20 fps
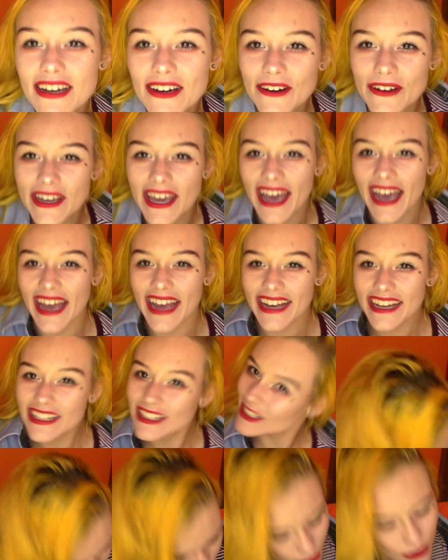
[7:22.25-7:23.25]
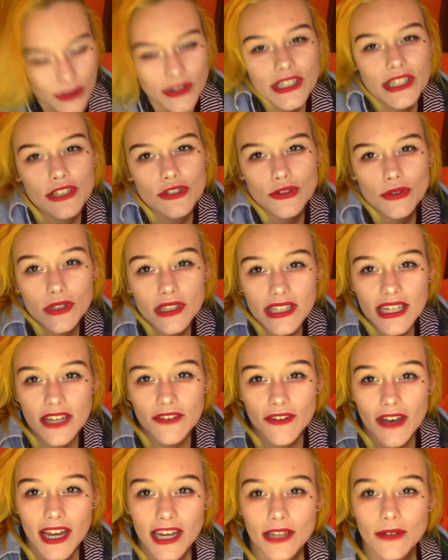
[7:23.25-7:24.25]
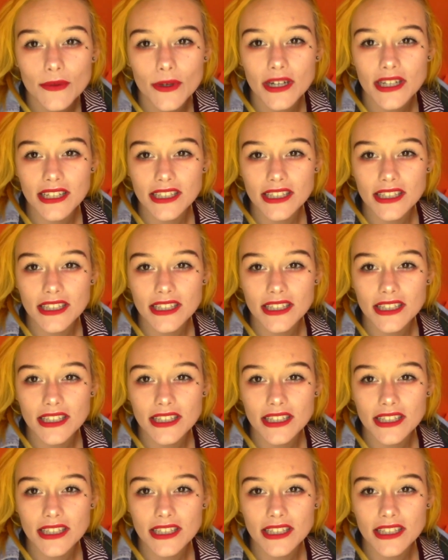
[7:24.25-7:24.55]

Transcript: Okay, truly, truly, if anyone